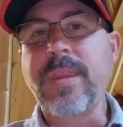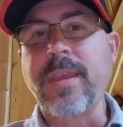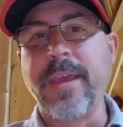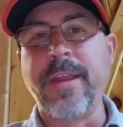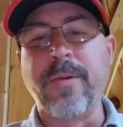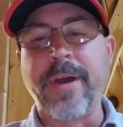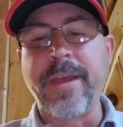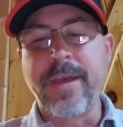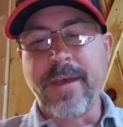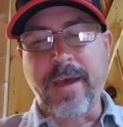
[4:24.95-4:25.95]

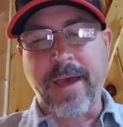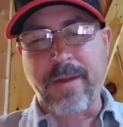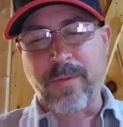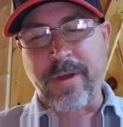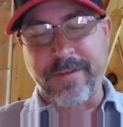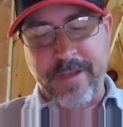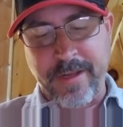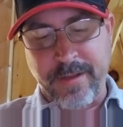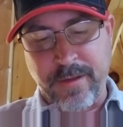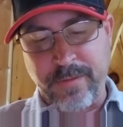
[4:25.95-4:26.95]
anyway, I hadn't watched that
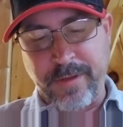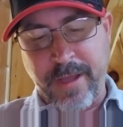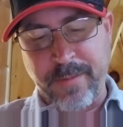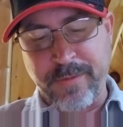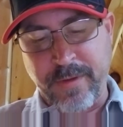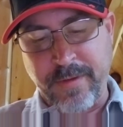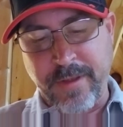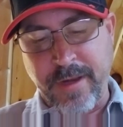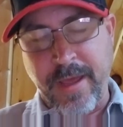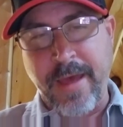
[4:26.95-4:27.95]
in a long time,
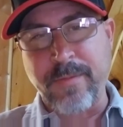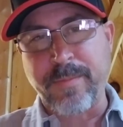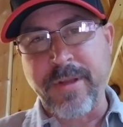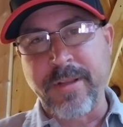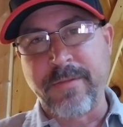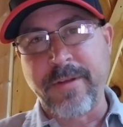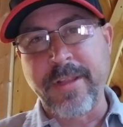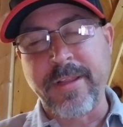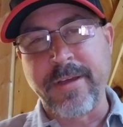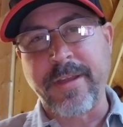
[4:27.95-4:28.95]
and I hadn't been
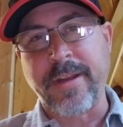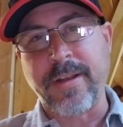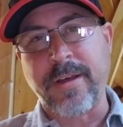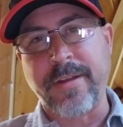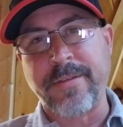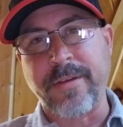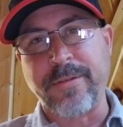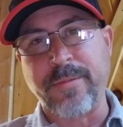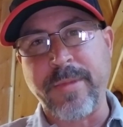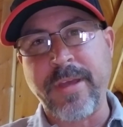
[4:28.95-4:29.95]
really looking at a lot of
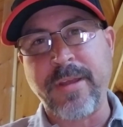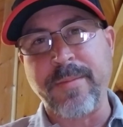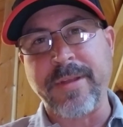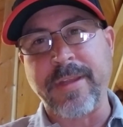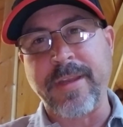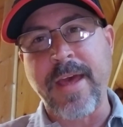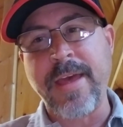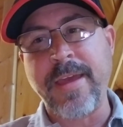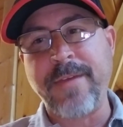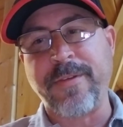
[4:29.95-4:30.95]
social media. But
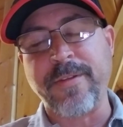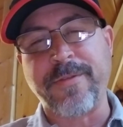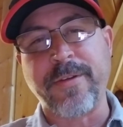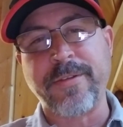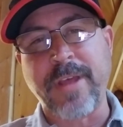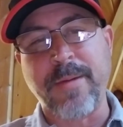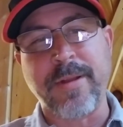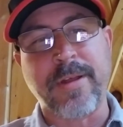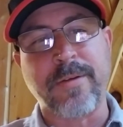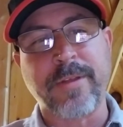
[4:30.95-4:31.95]
today, for the first time in
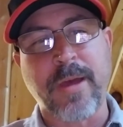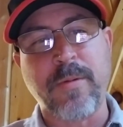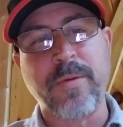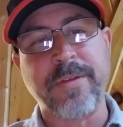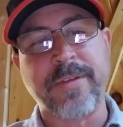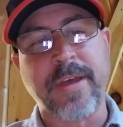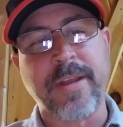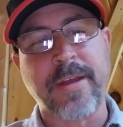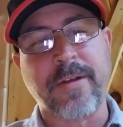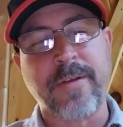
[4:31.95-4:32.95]
a long time, I went and sat
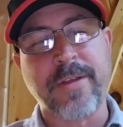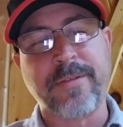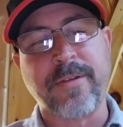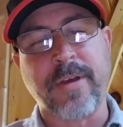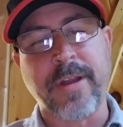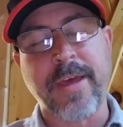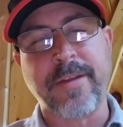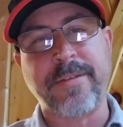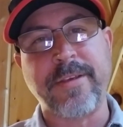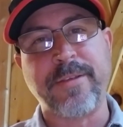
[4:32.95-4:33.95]
down in a restaurant and had a
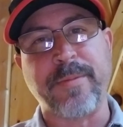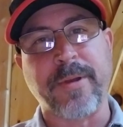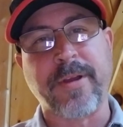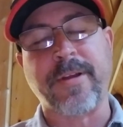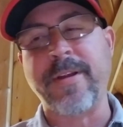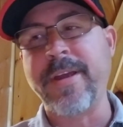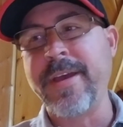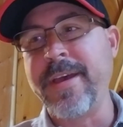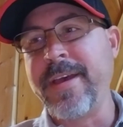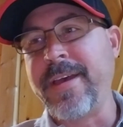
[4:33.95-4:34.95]
cheeseburger.
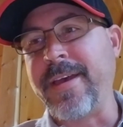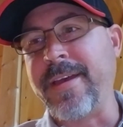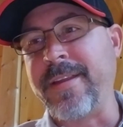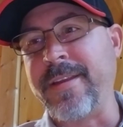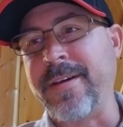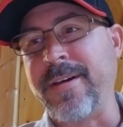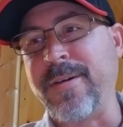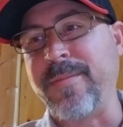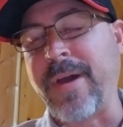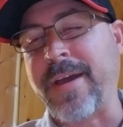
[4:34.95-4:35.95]
And
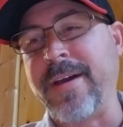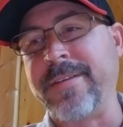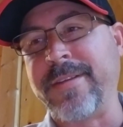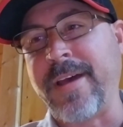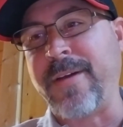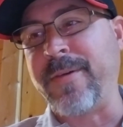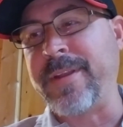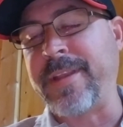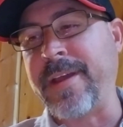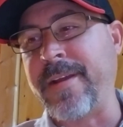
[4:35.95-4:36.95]
my cousin and I
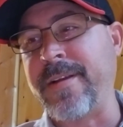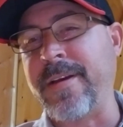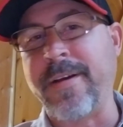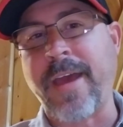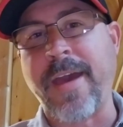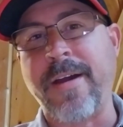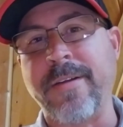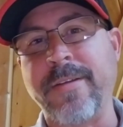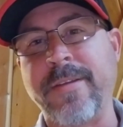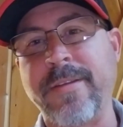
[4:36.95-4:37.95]
went there and hung
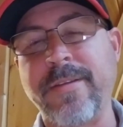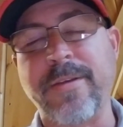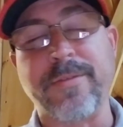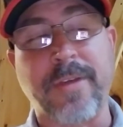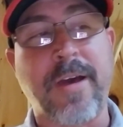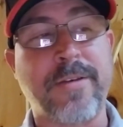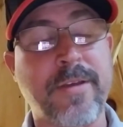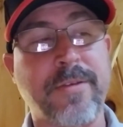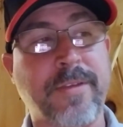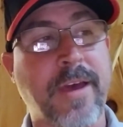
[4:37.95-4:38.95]
out, and it was
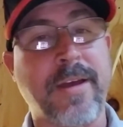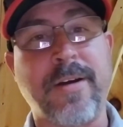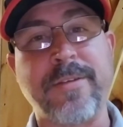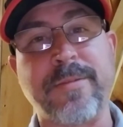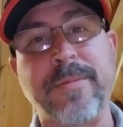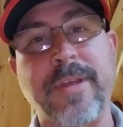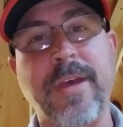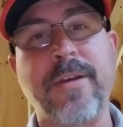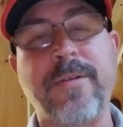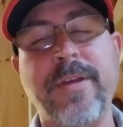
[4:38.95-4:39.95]
kind of awesome to
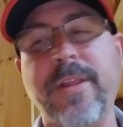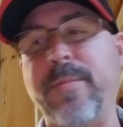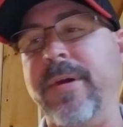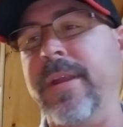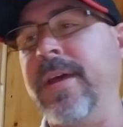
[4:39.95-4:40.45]
go, really. But